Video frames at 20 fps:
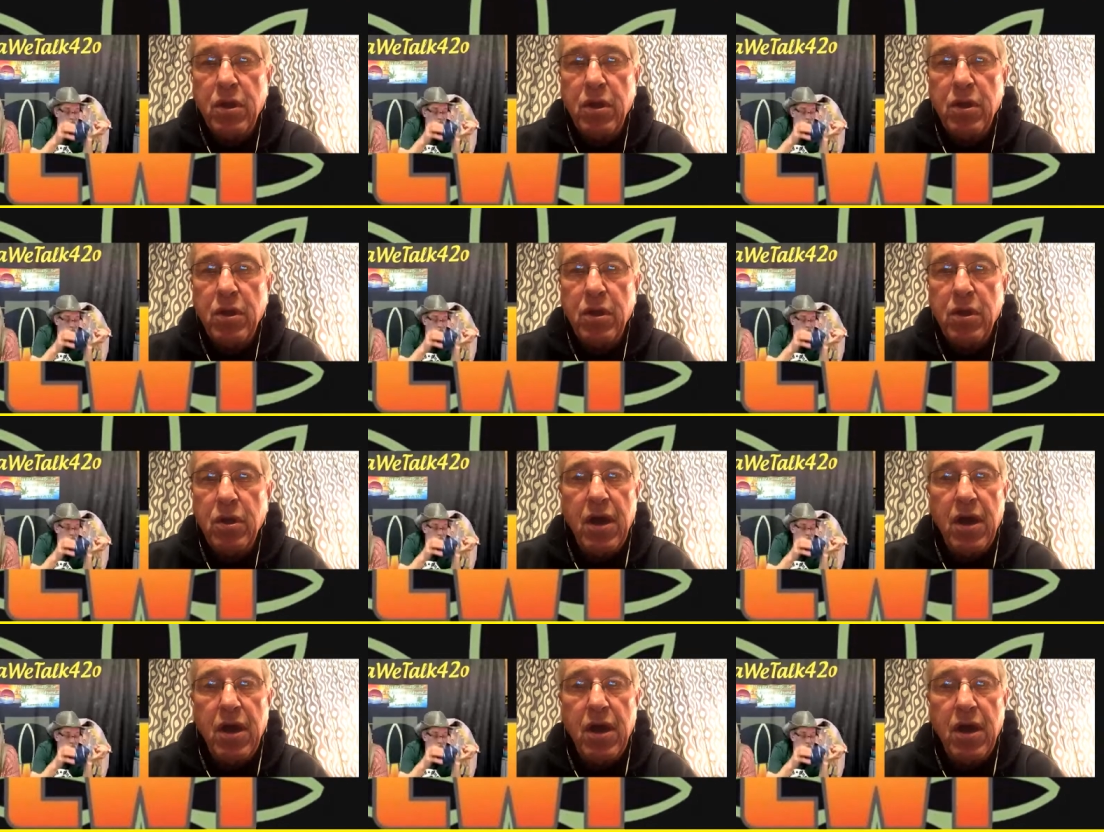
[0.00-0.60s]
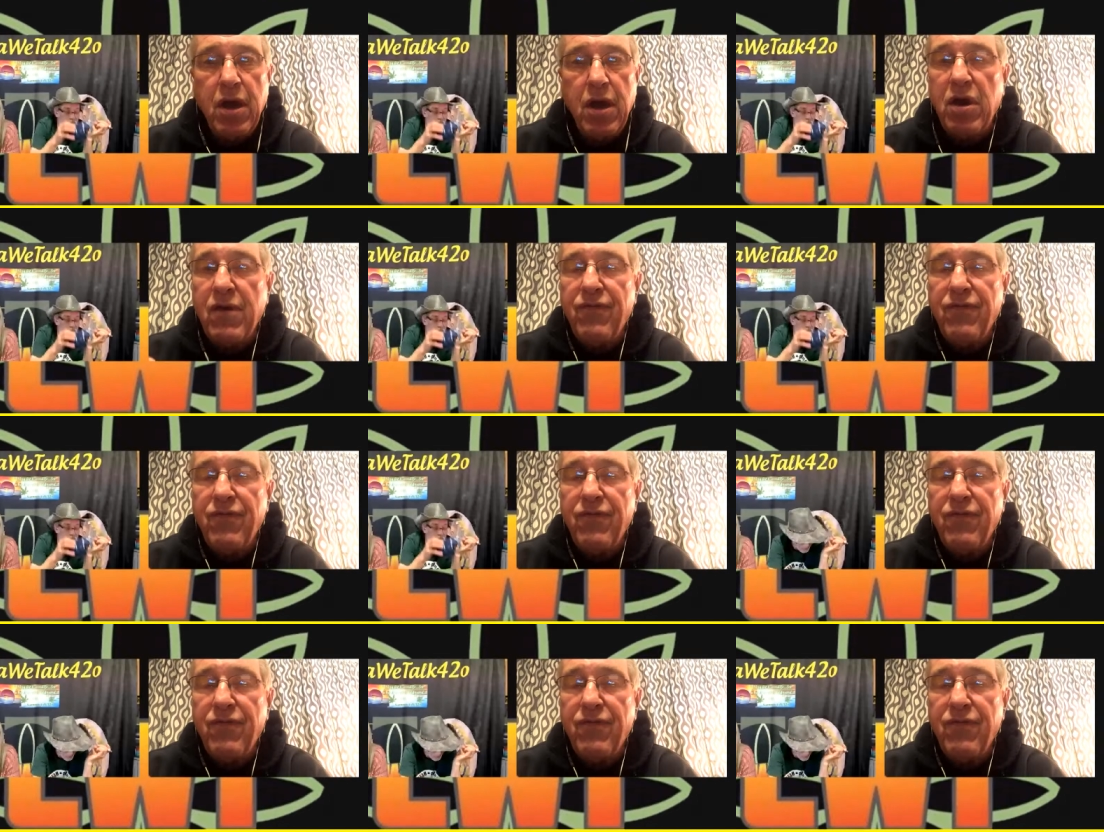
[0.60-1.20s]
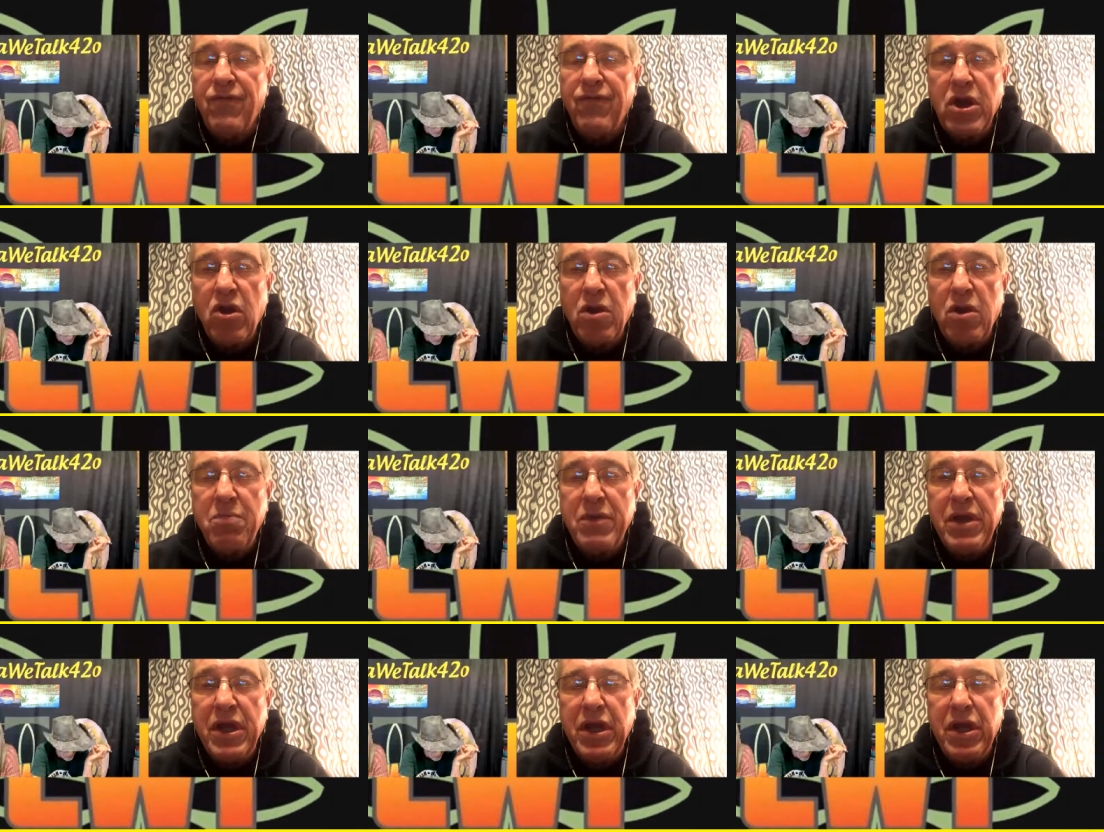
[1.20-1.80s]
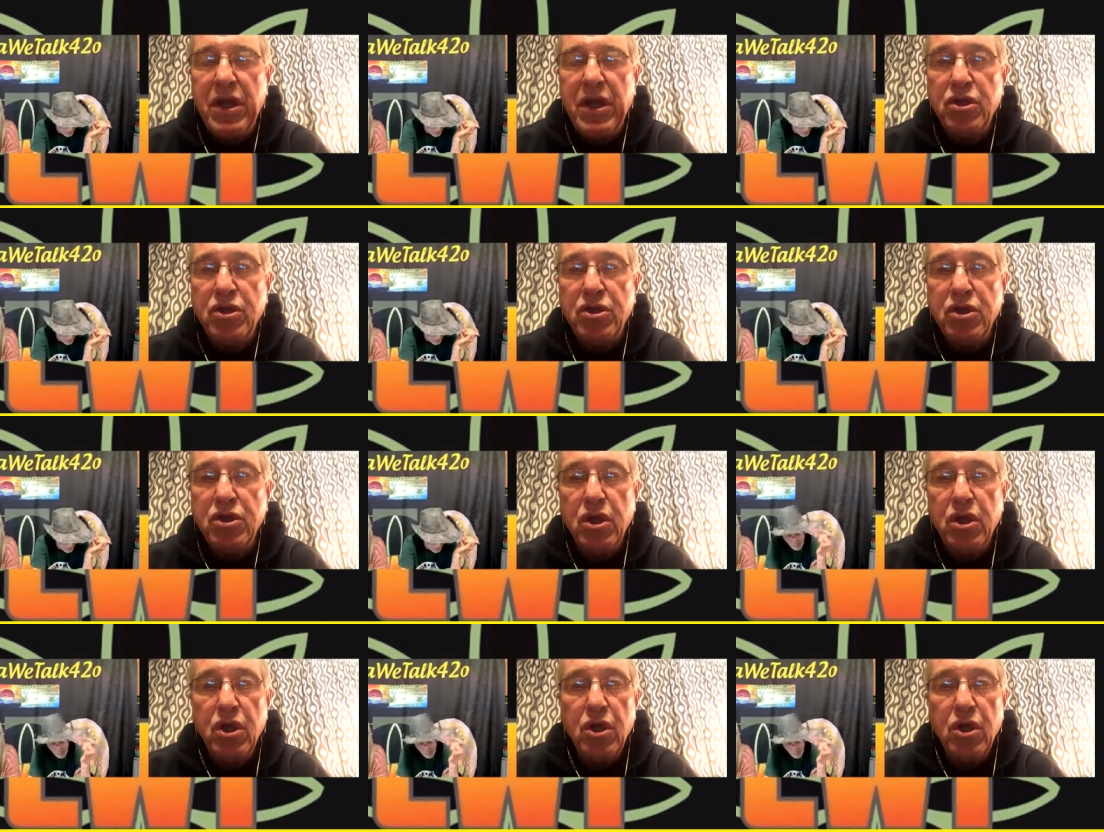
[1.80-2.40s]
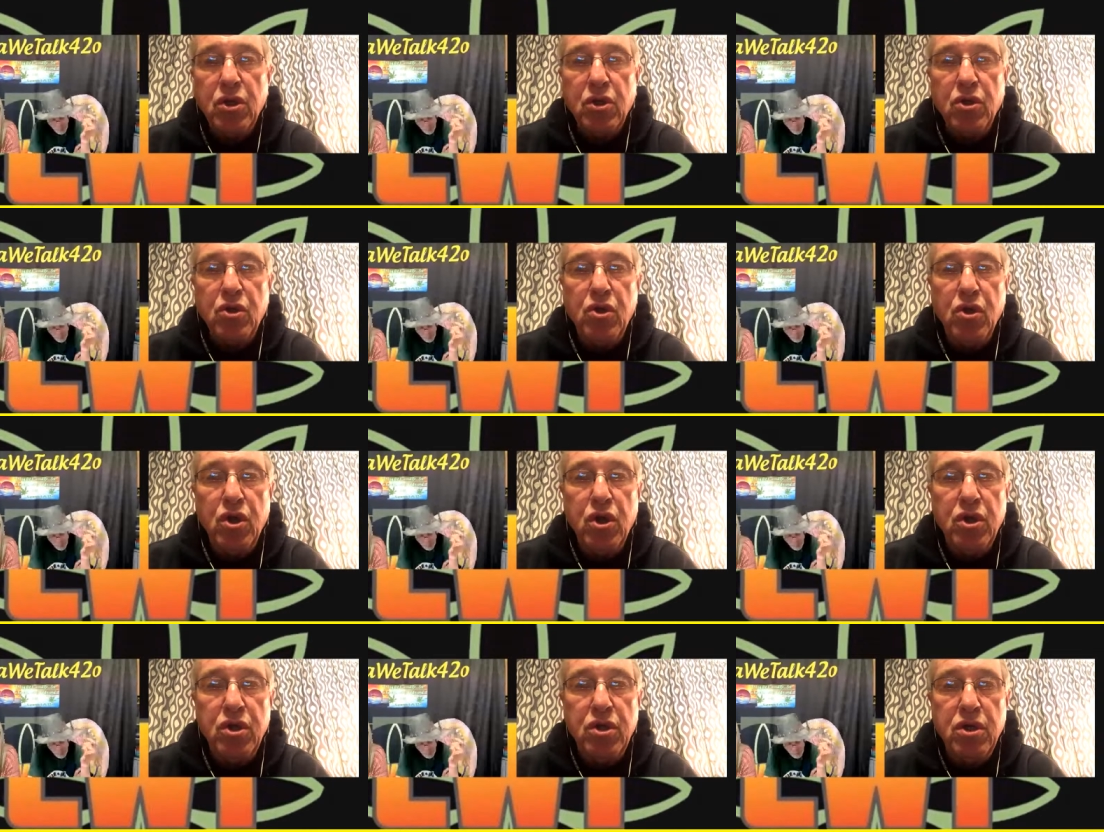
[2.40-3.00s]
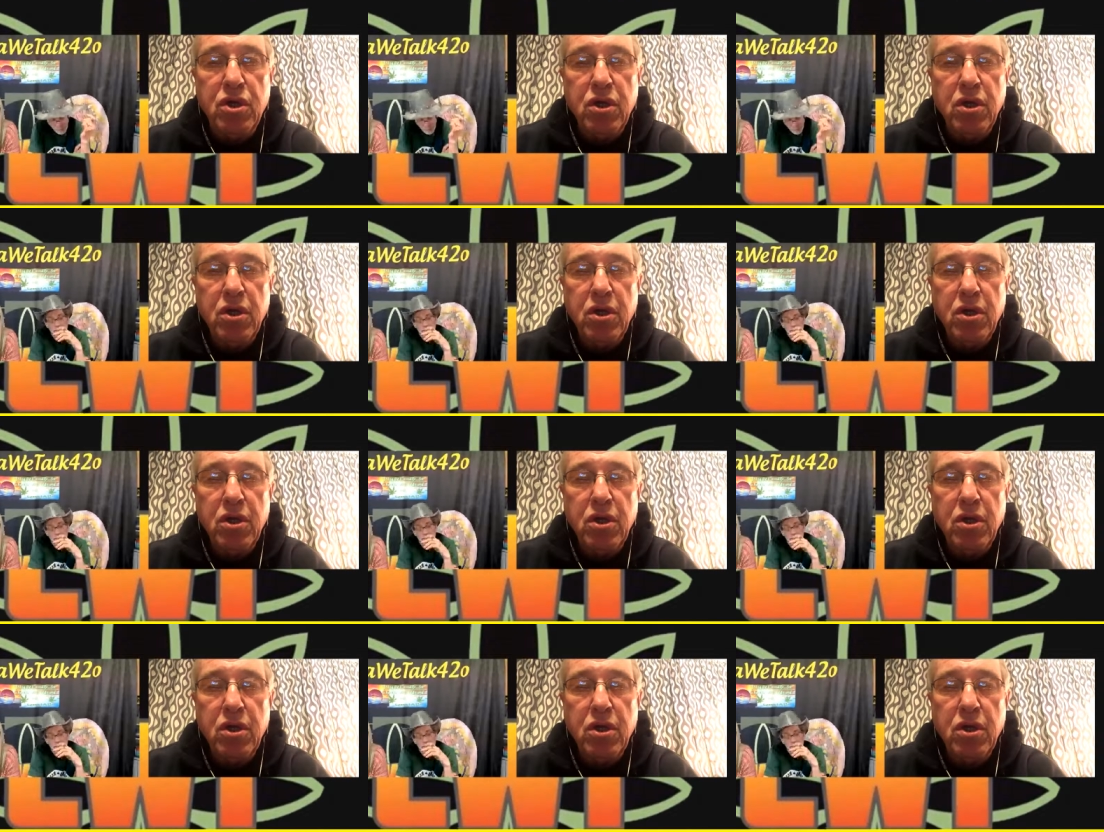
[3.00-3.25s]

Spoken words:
of ordinary means could